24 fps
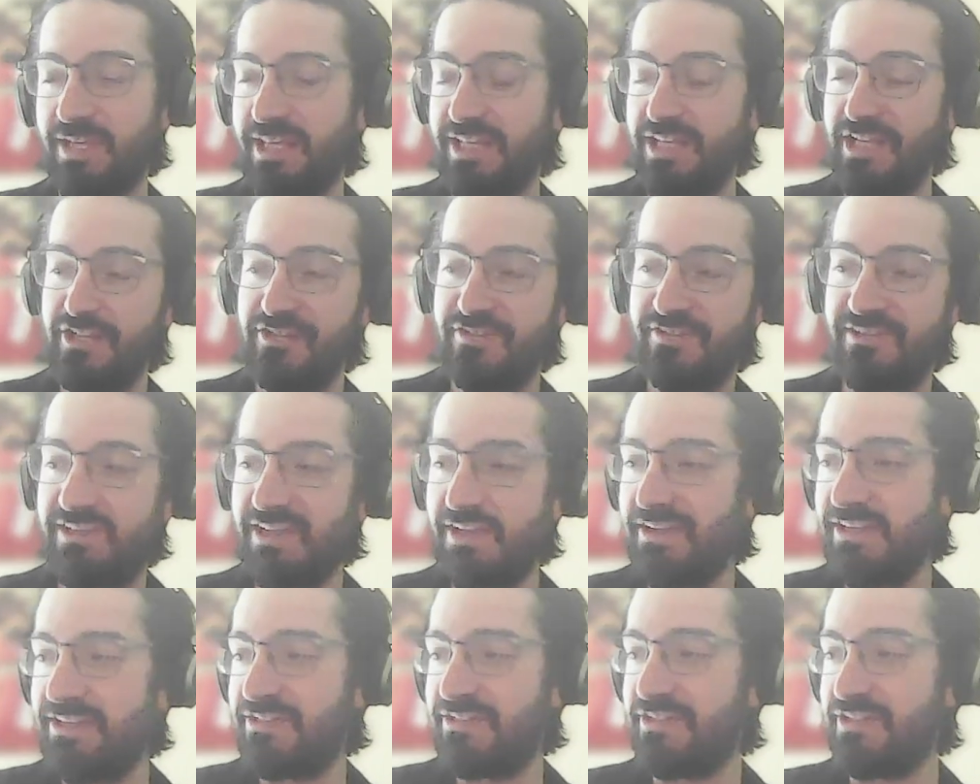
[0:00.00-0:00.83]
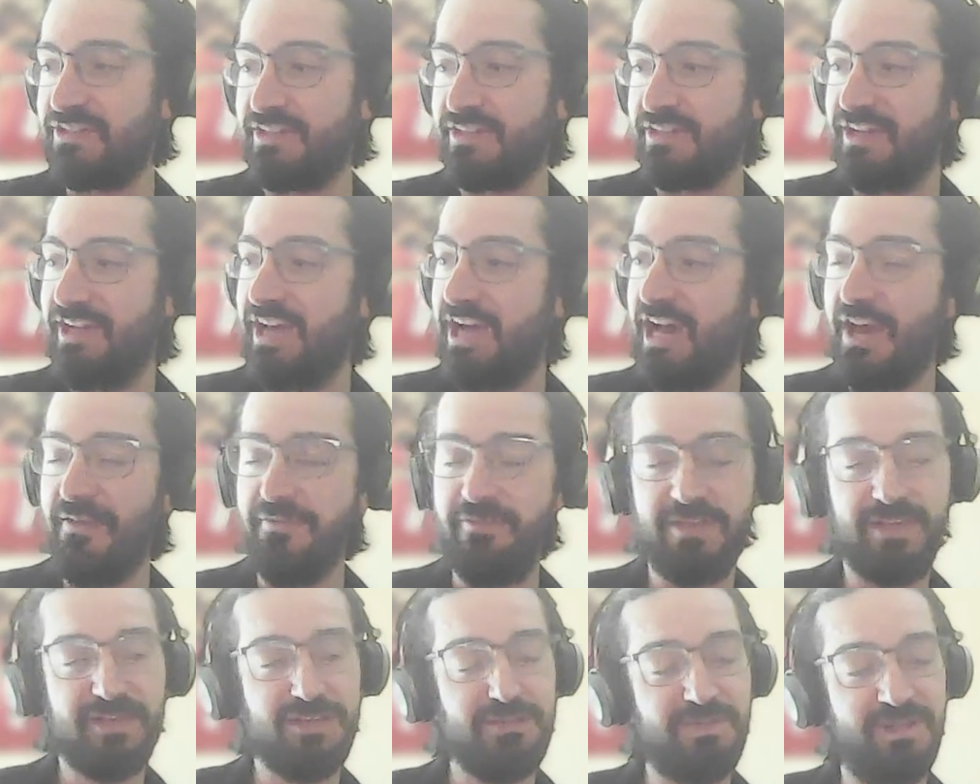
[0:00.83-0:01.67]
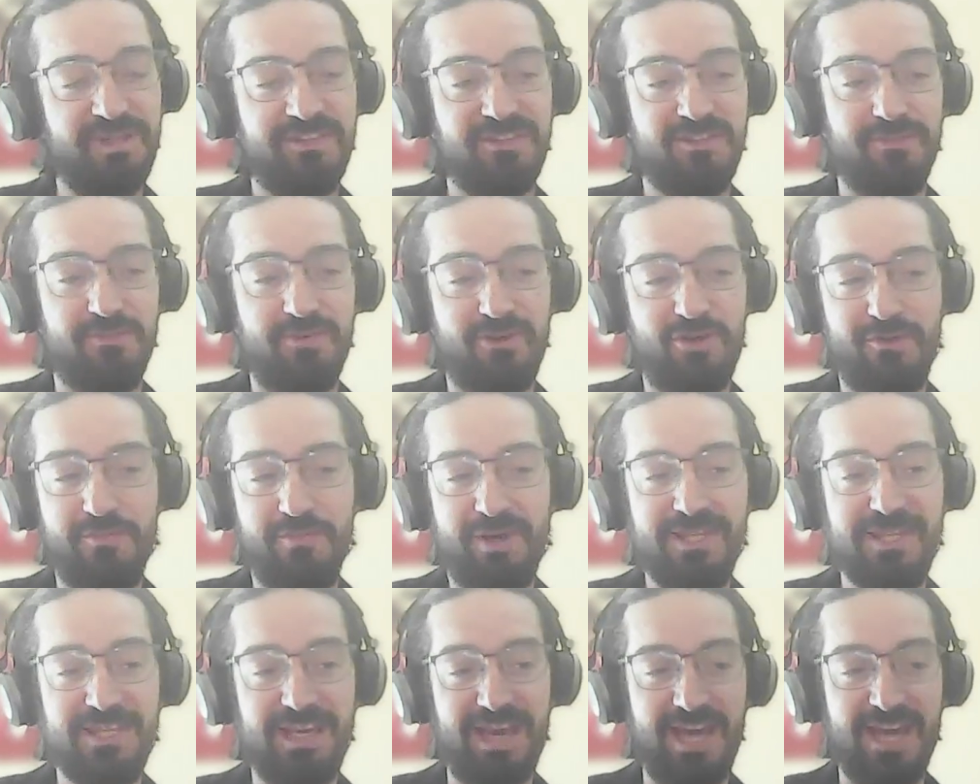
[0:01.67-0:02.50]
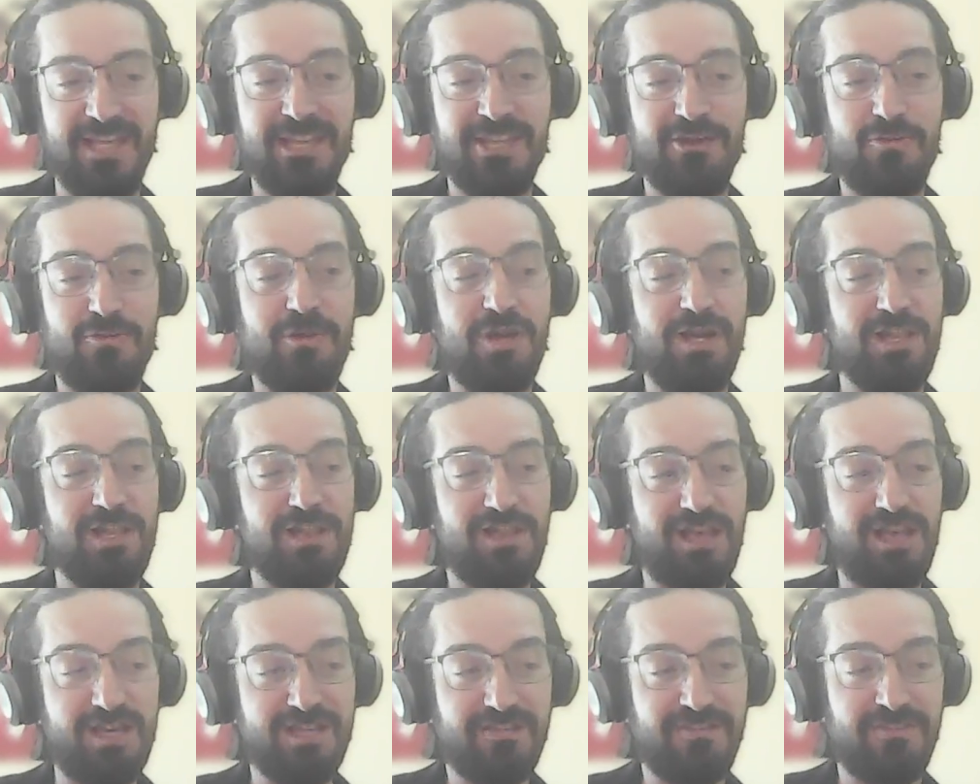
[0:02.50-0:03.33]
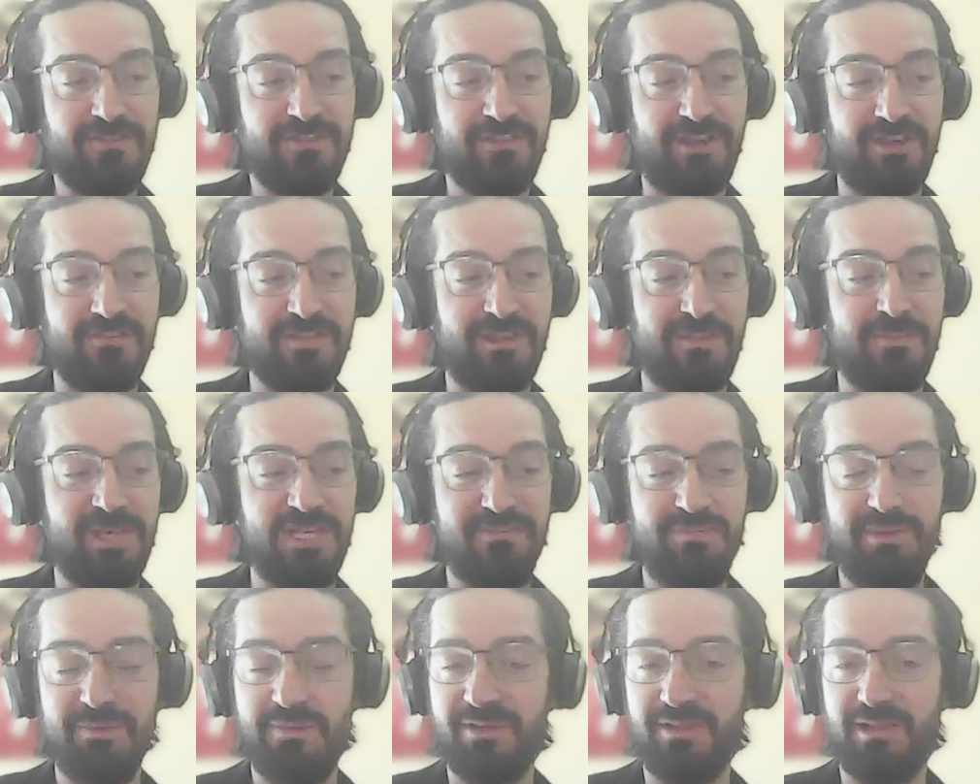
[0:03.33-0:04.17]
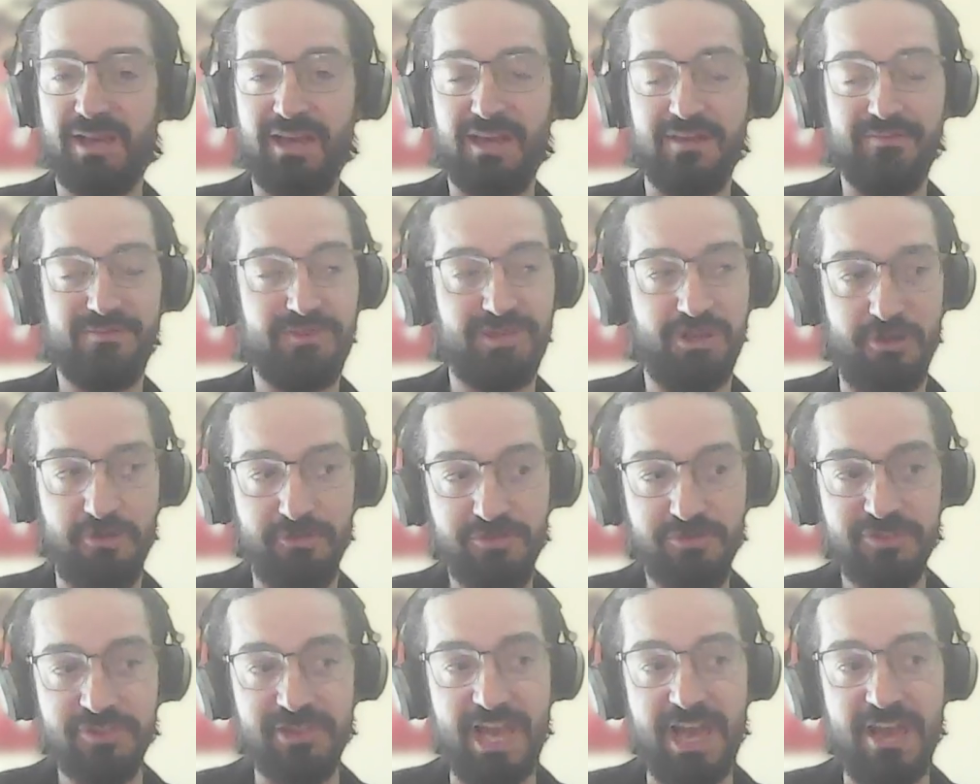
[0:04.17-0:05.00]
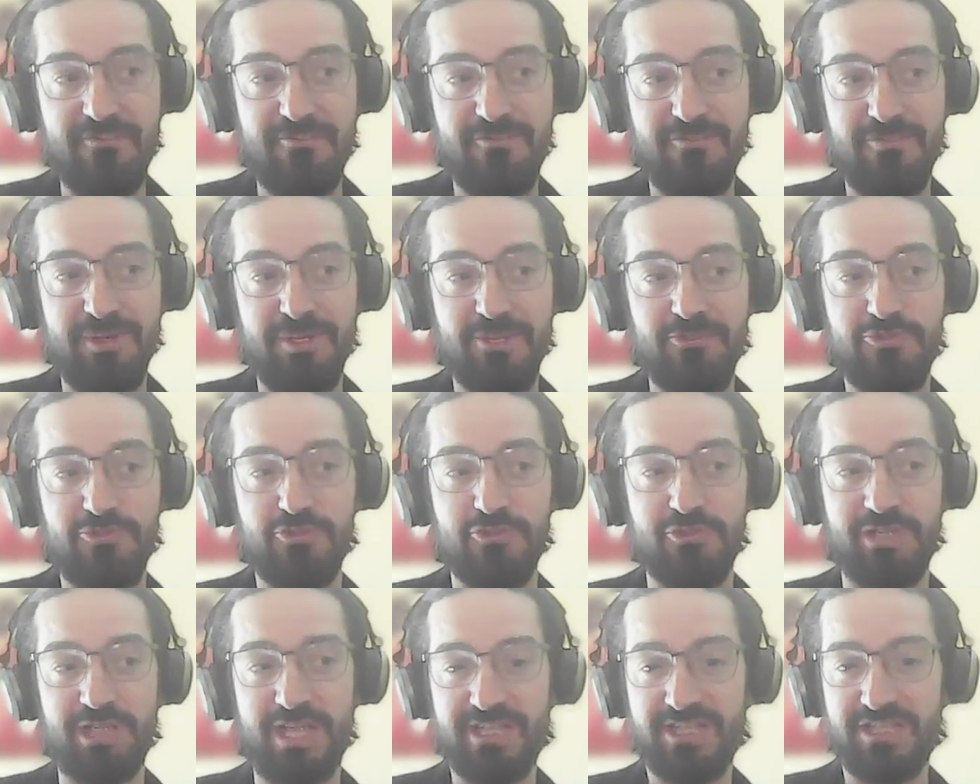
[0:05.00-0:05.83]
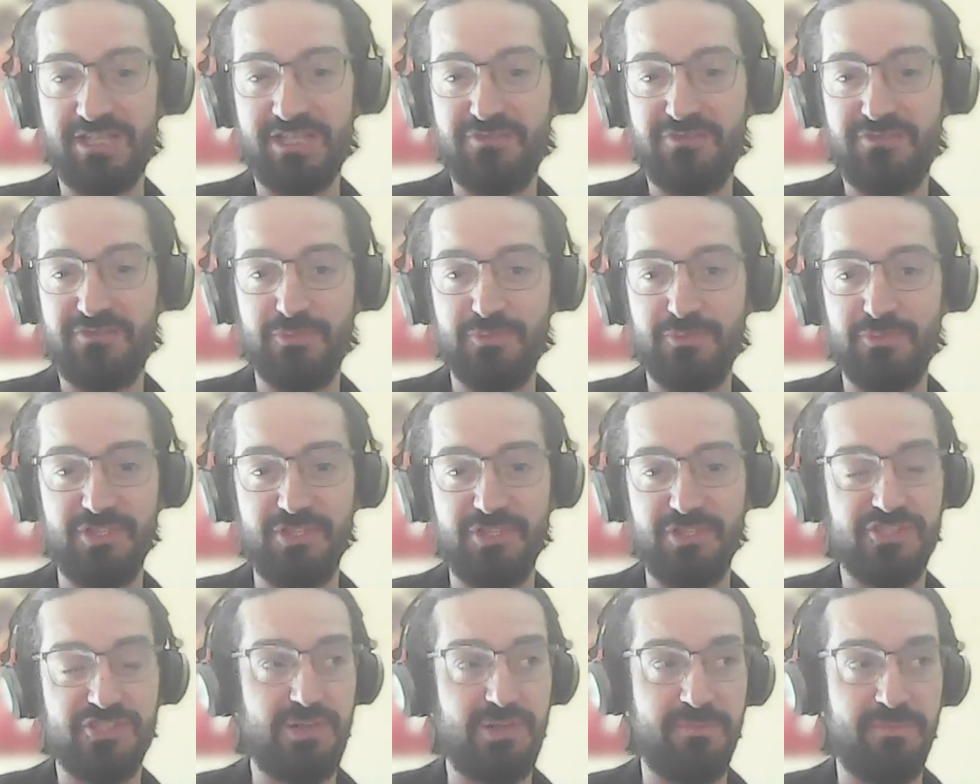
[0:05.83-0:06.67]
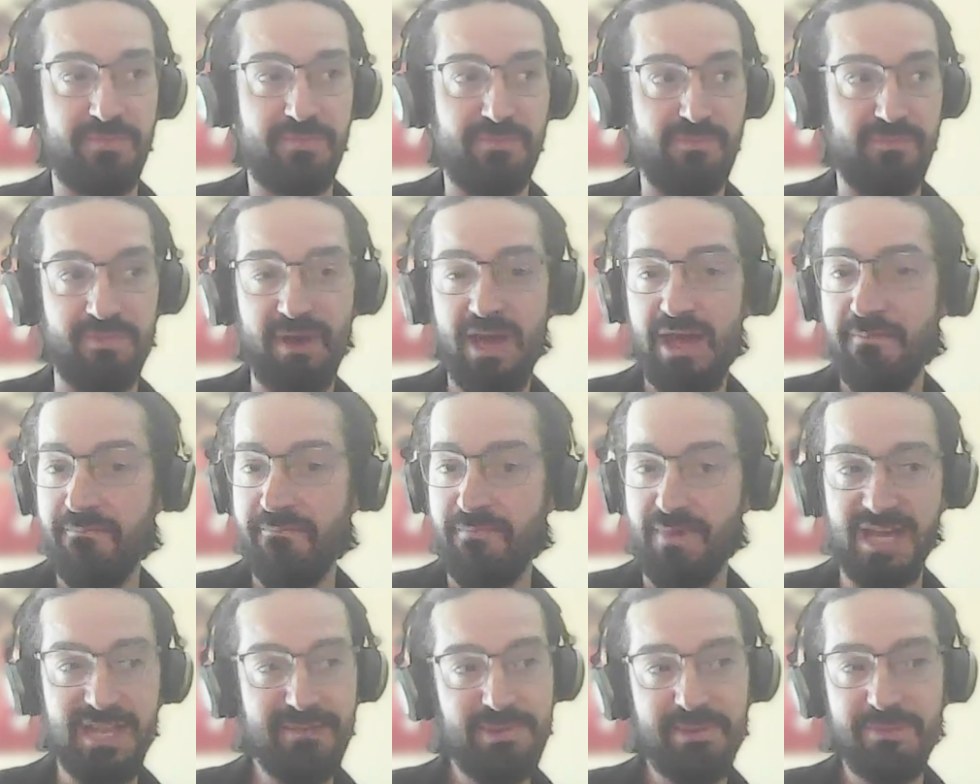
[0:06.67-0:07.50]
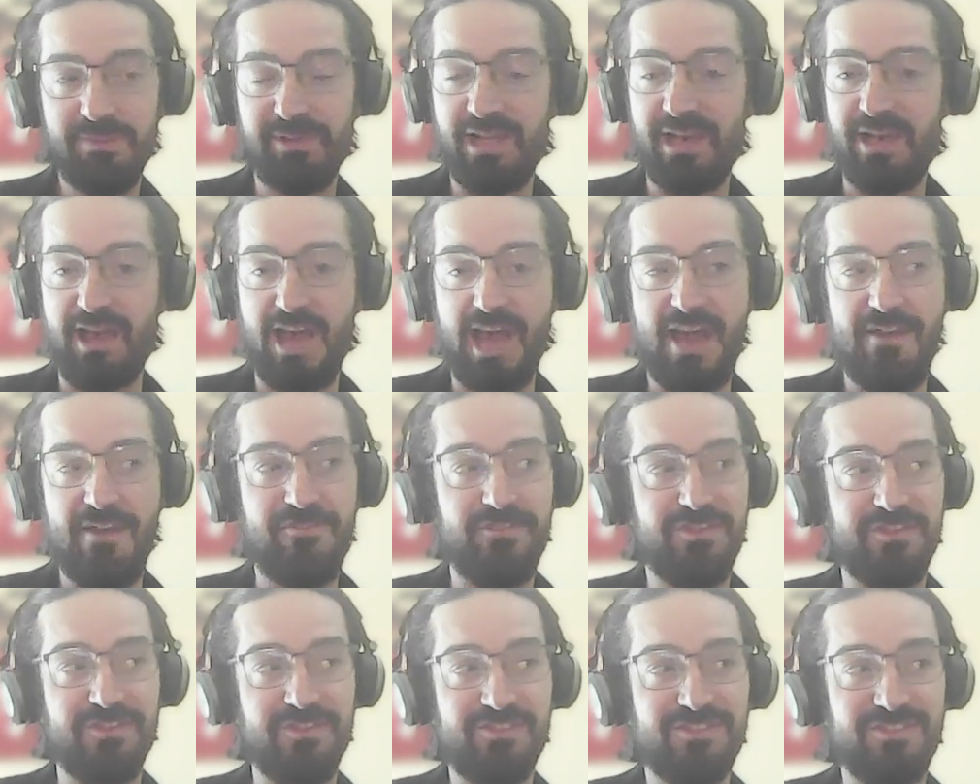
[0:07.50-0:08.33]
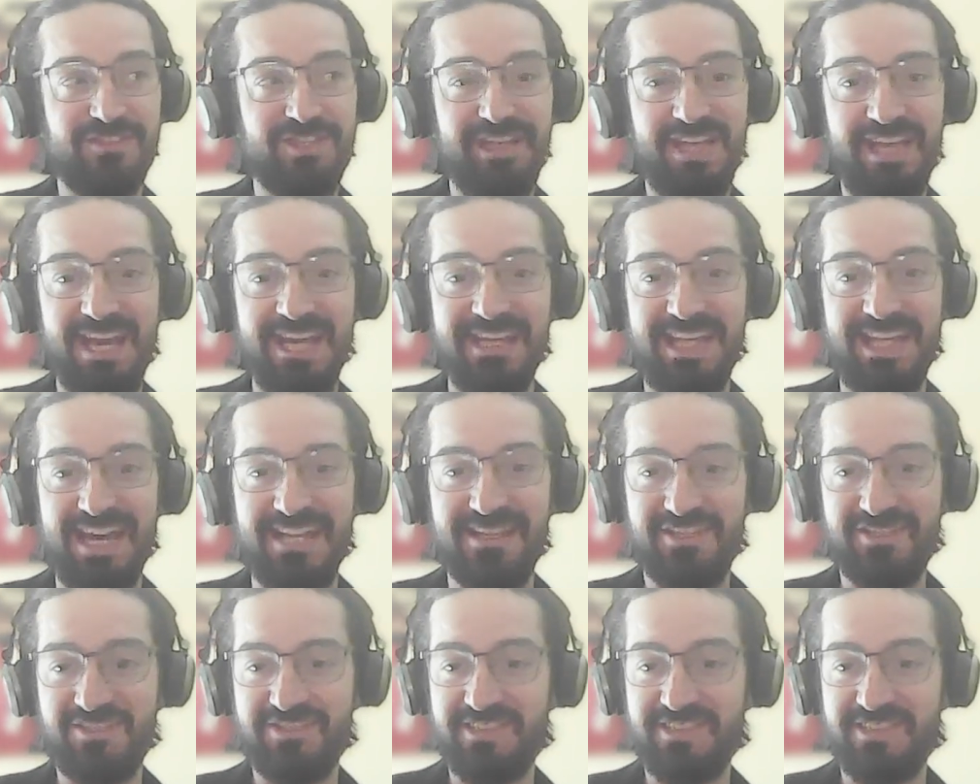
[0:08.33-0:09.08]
years later, I'm thinking to myself, oh man, I know a lot of stuff that many people don't. I've been through a lot of different procedures that many people haven't. And I